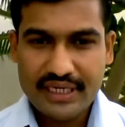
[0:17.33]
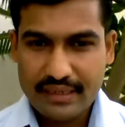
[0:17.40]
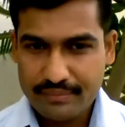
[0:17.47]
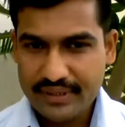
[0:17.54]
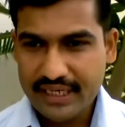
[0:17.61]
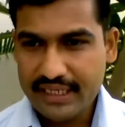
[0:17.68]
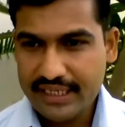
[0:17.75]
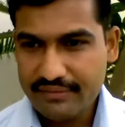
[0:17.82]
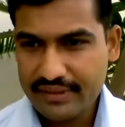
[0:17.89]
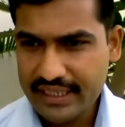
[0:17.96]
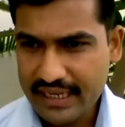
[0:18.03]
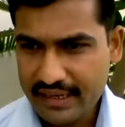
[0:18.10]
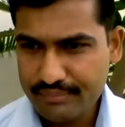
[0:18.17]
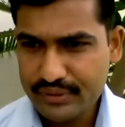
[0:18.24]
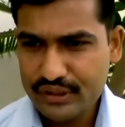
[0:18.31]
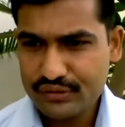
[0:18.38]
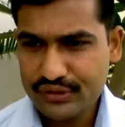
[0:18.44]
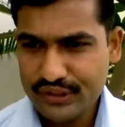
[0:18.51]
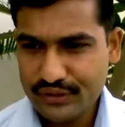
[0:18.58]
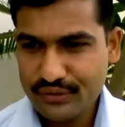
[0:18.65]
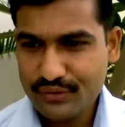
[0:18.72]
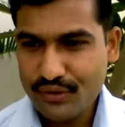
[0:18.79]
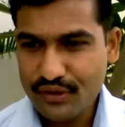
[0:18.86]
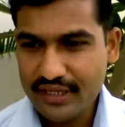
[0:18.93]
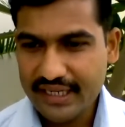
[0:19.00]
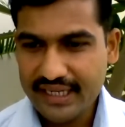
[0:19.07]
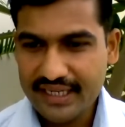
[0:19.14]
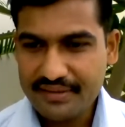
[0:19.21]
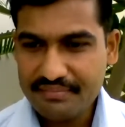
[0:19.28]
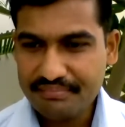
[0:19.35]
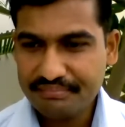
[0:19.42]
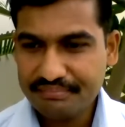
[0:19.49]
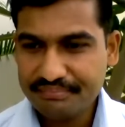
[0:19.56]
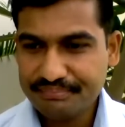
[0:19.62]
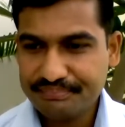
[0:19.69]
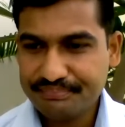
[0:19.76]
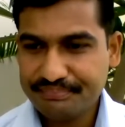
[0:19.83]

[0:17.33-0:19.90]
but I'm really very happy to see you all again.